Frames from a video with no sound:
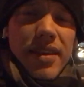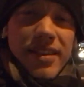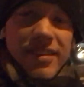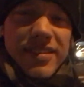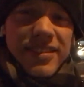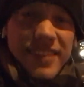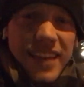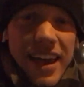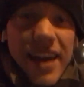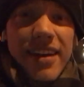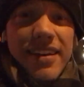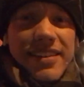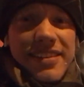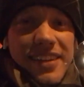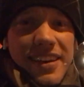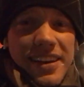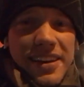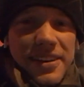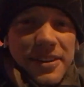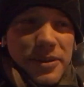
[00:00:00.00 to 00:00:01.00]

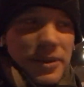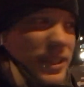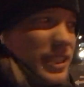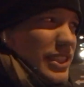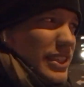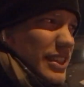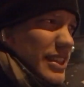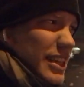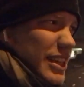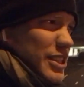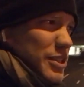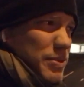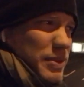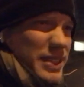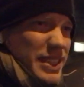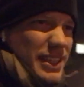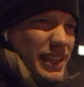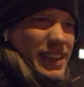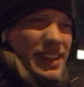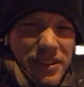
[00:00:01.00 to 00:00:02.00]
sterkte, which Dutch
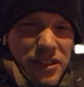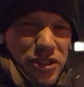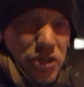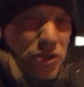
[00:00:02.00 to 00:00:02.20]
means like